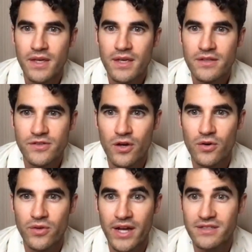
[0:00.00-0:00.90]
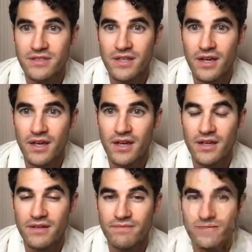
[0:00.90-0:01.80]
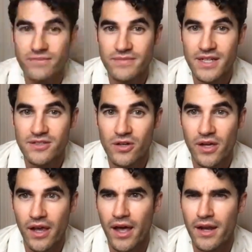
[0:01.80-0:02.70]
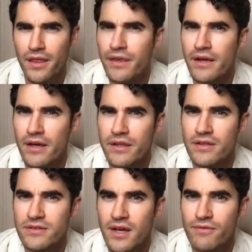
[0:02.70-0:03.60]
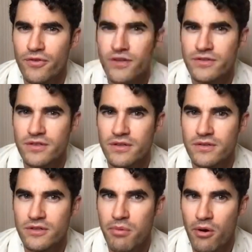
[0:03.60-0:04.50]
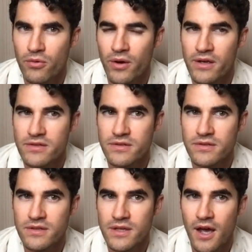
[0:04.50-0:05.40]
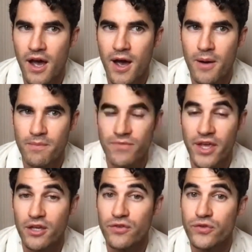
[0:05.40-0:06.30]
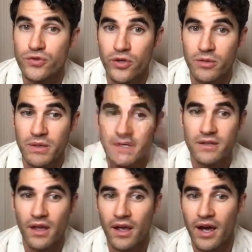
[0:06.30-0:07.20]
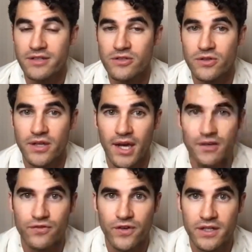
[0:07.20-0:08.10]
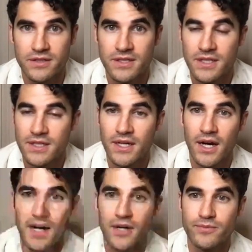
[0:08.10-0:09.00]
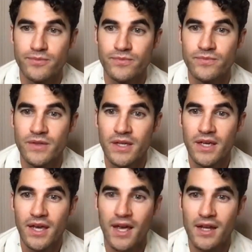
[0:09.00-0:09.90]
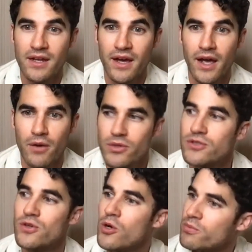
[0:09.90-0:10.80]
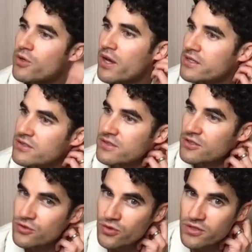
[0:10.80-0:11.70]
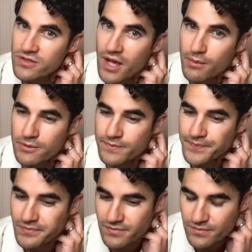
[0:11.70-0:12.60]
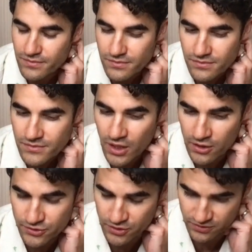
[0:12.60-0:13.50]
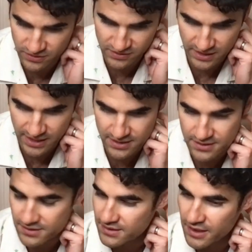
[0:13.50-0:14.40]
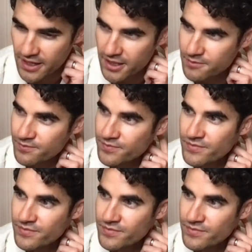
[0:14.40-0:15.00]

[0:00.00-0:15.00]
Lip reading: So that's all I got. I think it's time for us to part ways. Thank you for joining me. I certainly had fun. And I really do hope you guys enjoy this album. All jokes aside, an